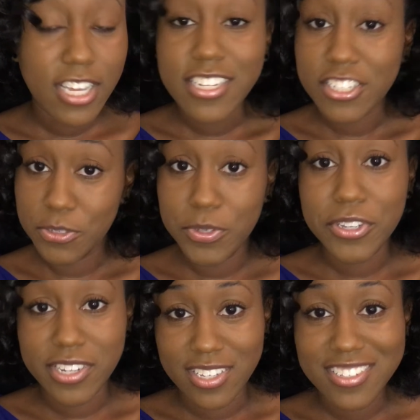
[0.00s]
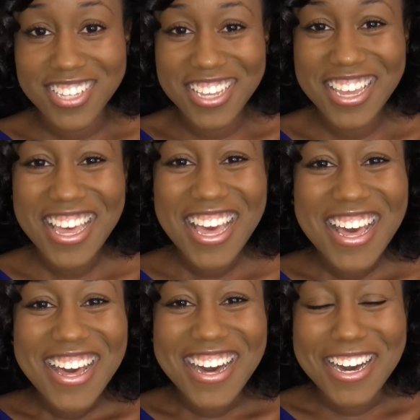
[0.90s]
experience.
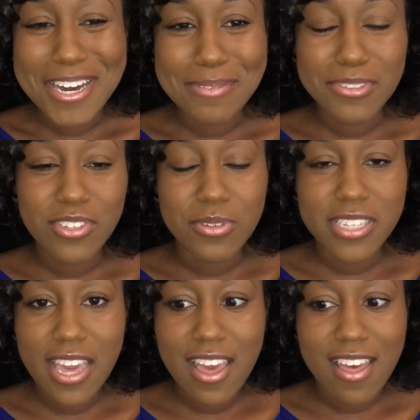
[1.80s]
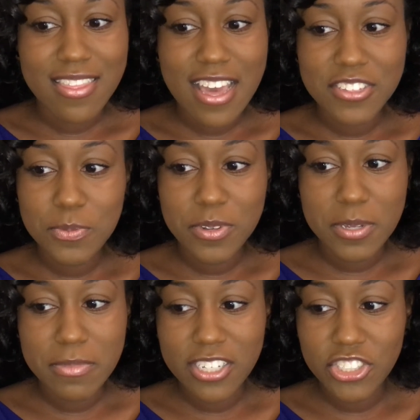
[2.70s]
So yeah, that's
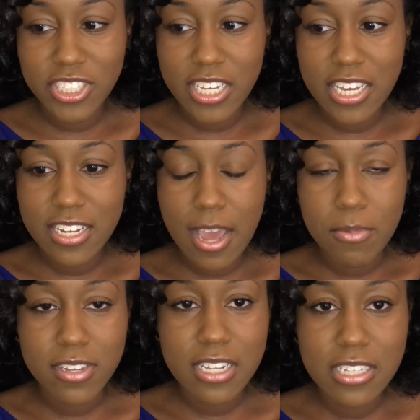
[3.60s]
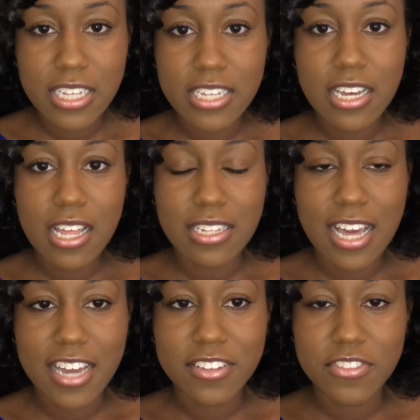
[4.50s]
pretty much it. I'm gonna link a
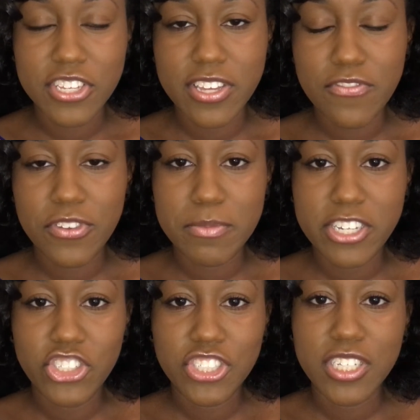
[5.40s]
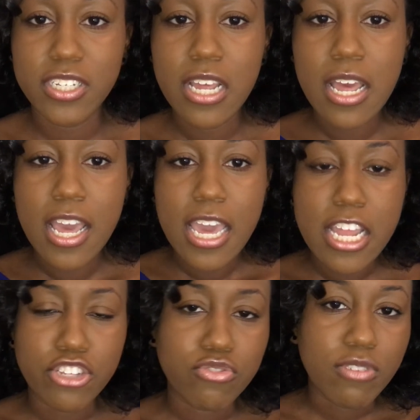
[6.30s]
lot of the information
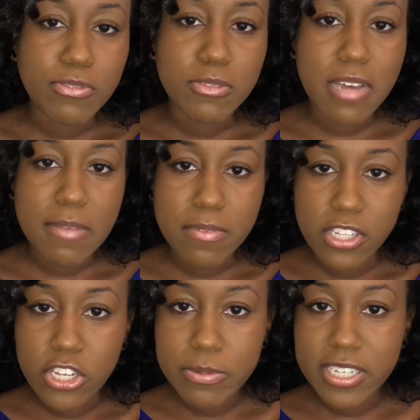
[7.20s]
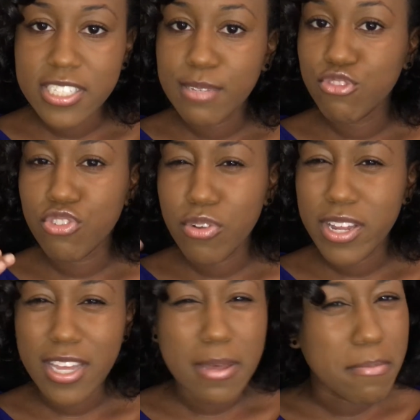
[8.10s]
in the description box below, because I'm
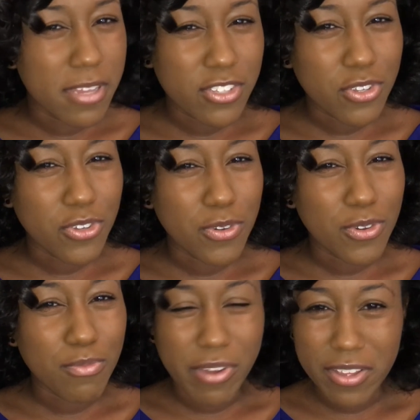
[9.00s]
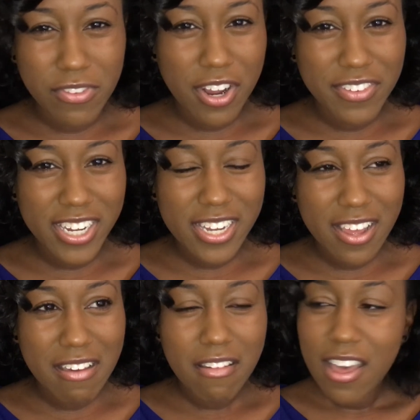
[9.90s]
drawing a mental brain fart right
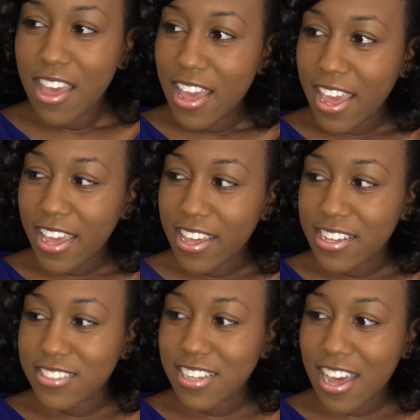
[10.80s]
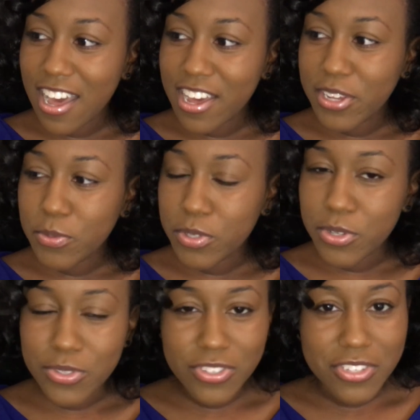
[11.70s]
now. And I
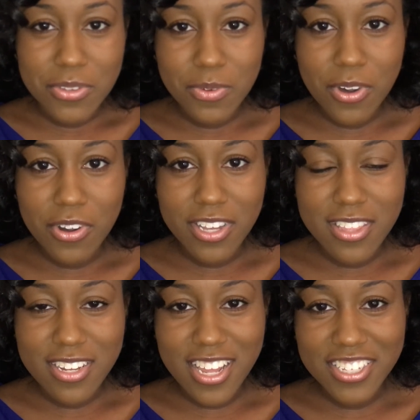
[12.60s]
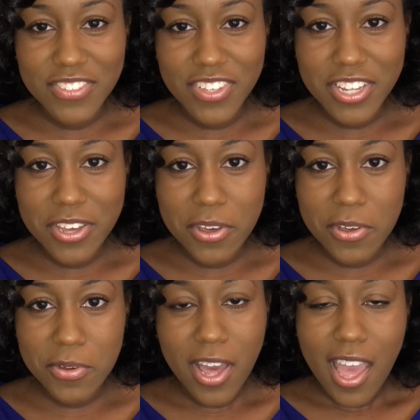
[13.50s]
will see you all in the next
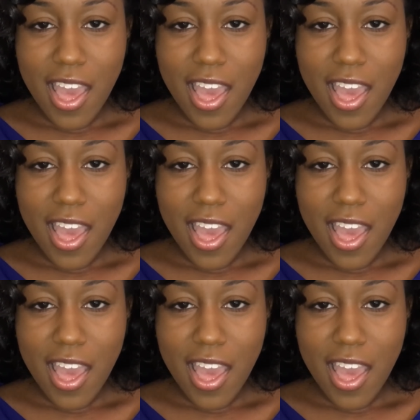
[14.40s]
video